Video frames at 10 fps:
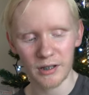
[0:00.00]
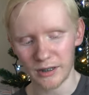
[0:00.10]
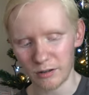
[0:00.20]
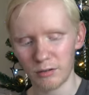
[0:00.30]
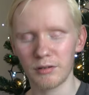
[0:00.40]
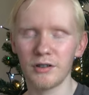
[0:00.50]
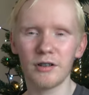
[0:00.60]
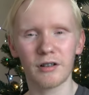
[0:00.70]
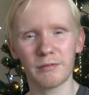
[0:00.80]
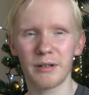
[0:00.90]
Now, of course,
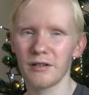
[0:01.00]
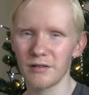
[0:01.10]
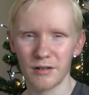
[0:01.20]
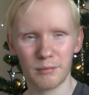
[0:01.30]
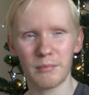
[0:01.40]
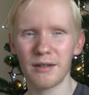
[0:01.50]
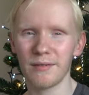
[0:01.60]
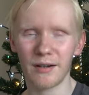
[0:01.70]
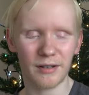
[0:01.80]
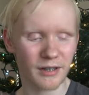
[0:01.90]
your experience may
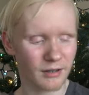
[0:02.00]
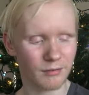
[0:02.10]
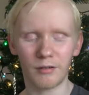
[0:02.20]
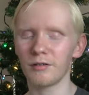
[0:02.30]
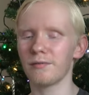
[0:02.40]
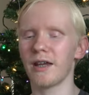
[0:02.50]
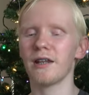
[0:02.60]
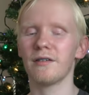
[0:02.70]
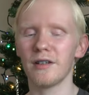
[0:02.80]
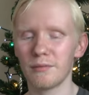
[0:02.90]
vary. Of course, with
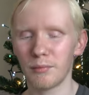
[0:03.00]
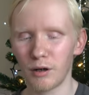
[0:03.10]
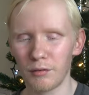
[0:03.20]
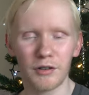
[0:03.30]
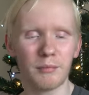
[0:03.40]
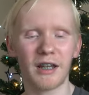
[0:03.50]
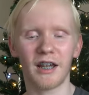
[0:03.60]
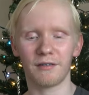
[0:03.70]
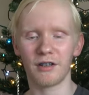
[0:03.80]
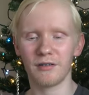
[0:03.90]
any of these models, you might
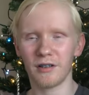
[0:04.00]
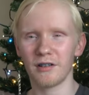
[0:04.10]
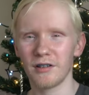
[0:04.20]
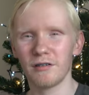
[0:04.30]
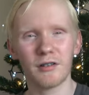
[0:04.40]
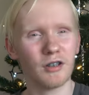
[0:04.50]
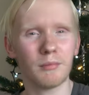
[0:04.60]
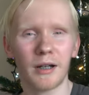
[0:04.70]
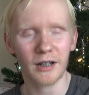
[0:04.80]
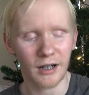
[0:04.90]
have QC issues, you
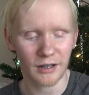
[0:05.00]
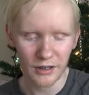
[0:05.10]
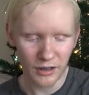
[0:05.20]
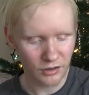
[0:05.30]
not.